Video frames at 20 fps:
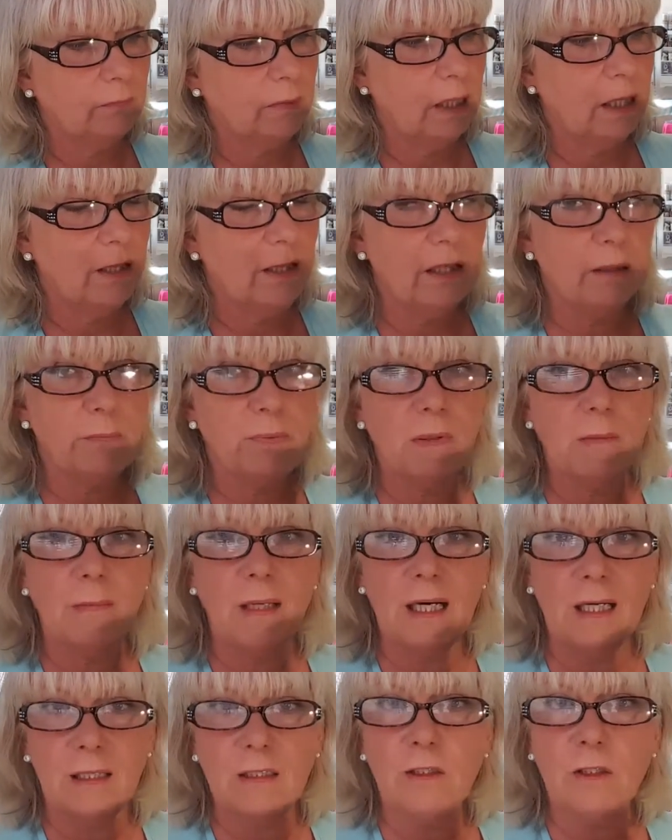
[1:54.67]
then put
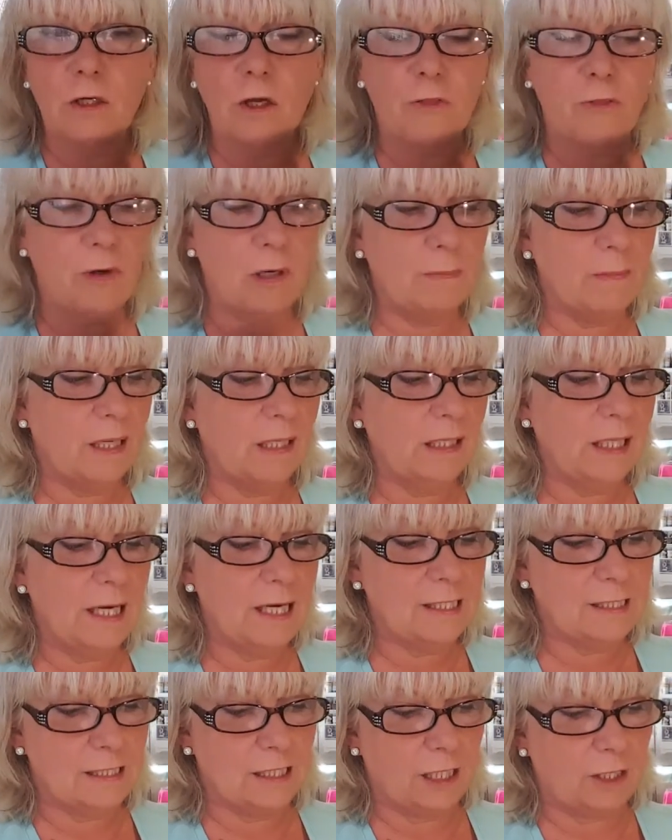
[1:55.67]
my, thread my
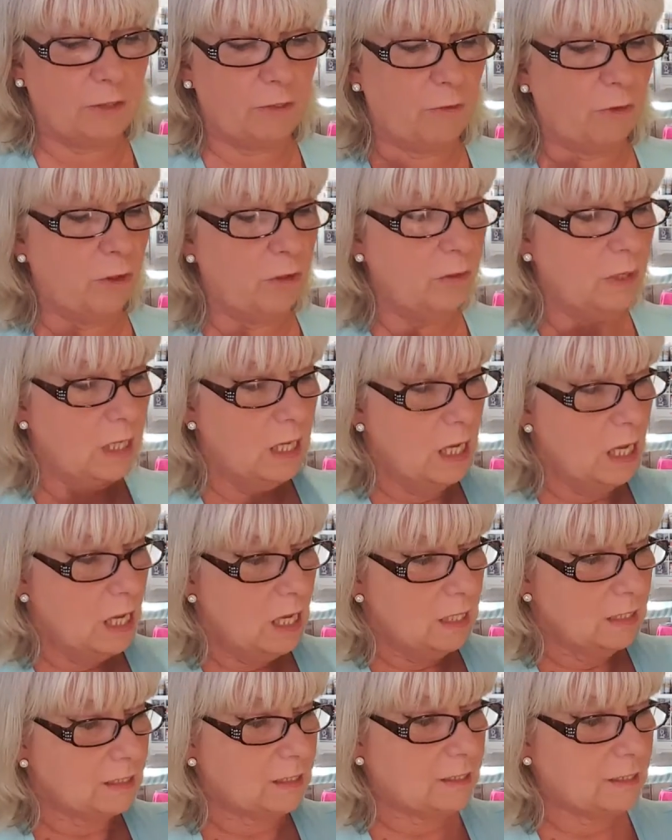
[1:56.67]
elastic through.
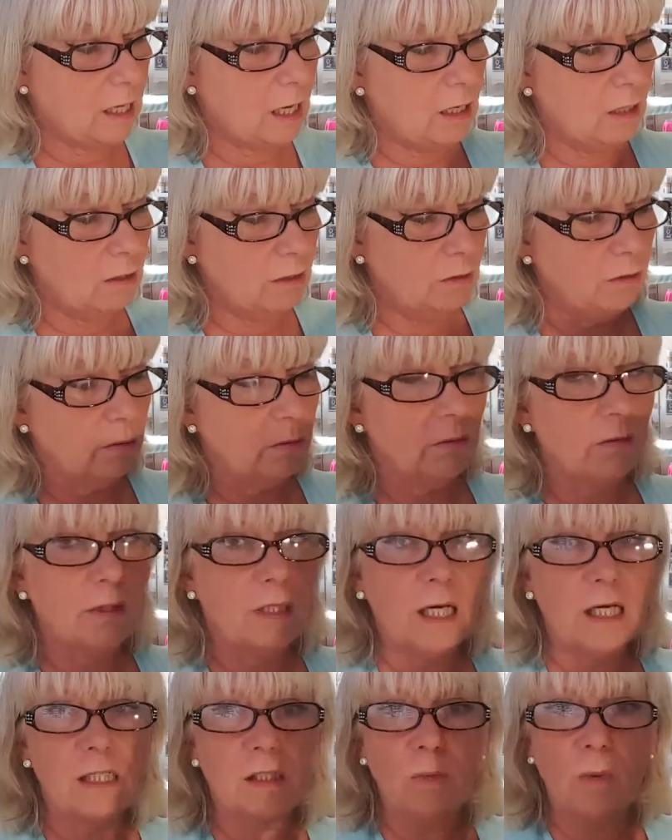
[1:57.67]
So
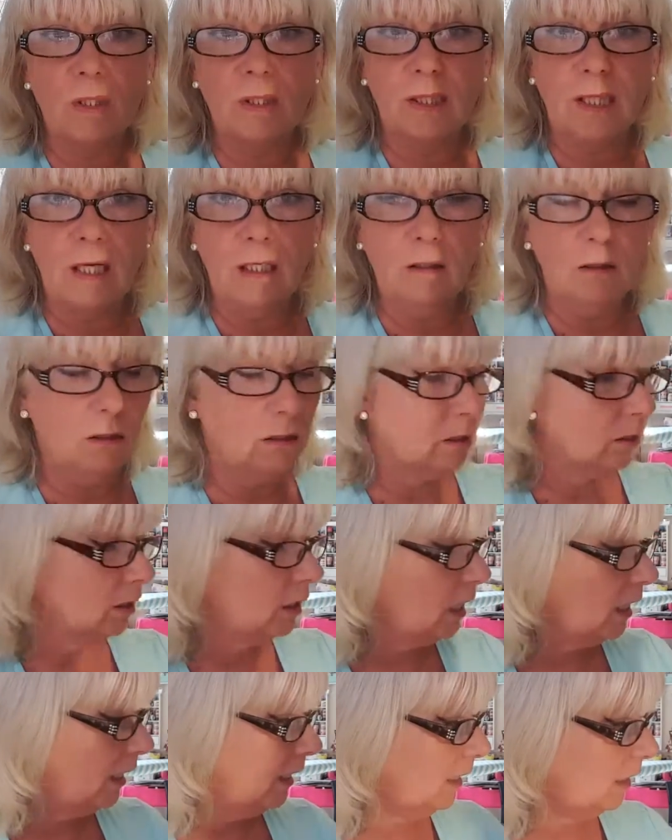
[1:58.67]
that's what they look
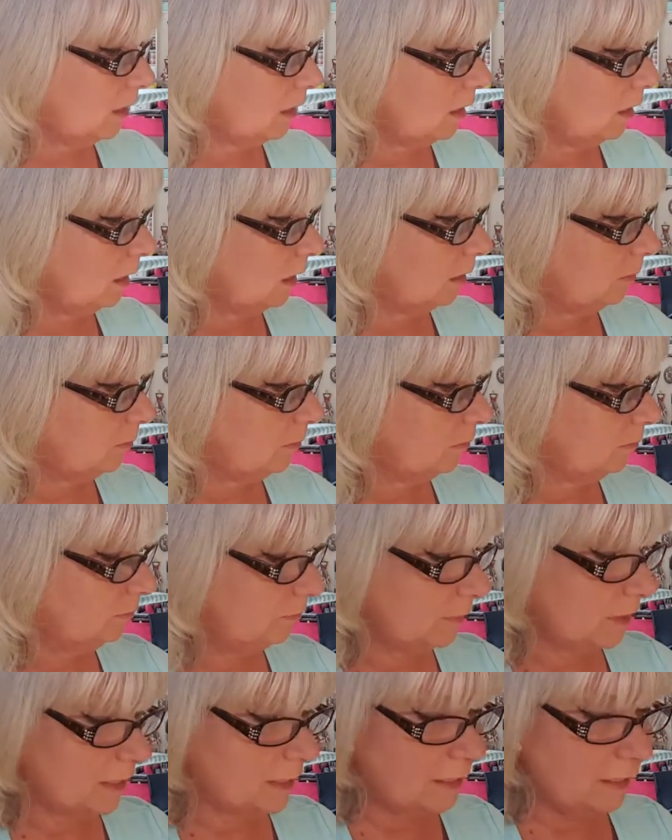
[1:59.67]
like.
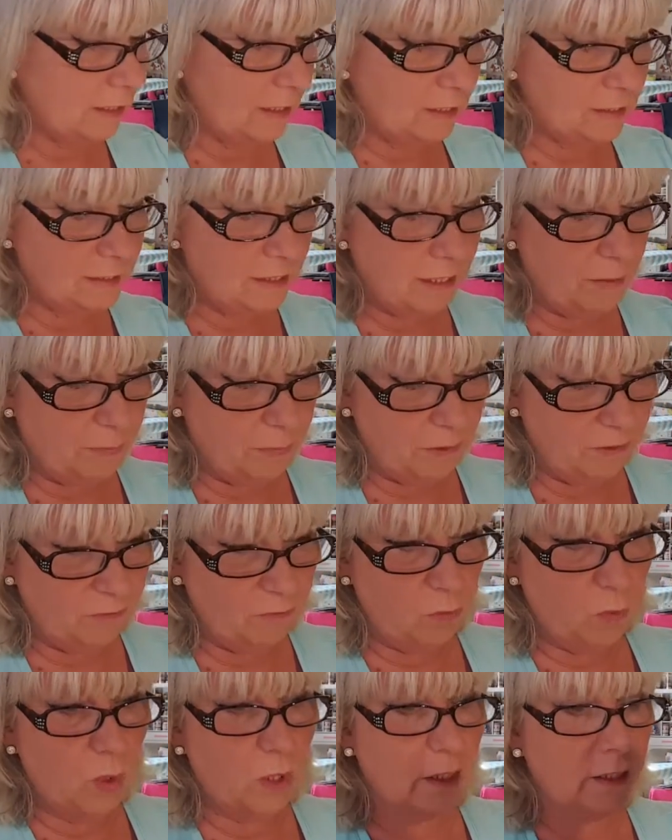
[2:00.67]
That's an example
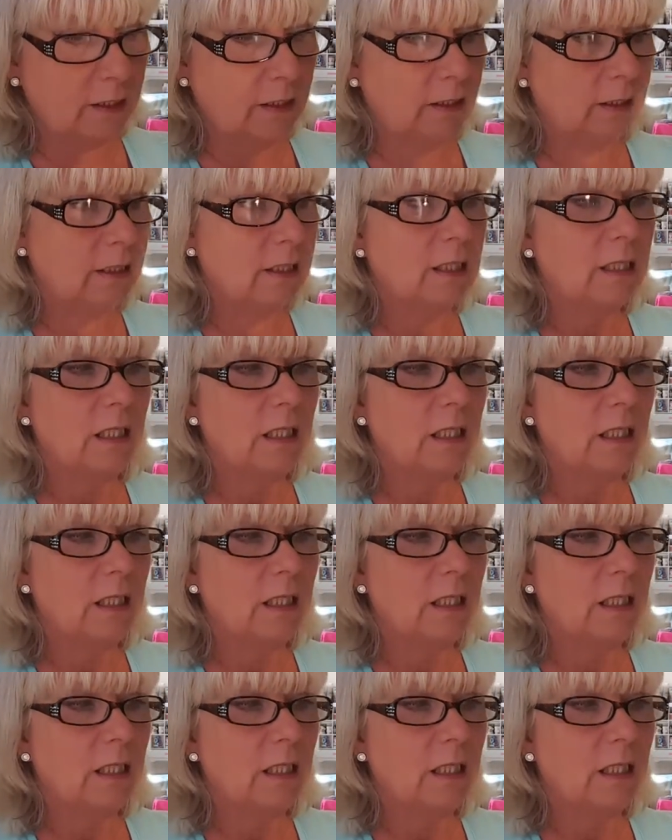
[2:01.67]
of one.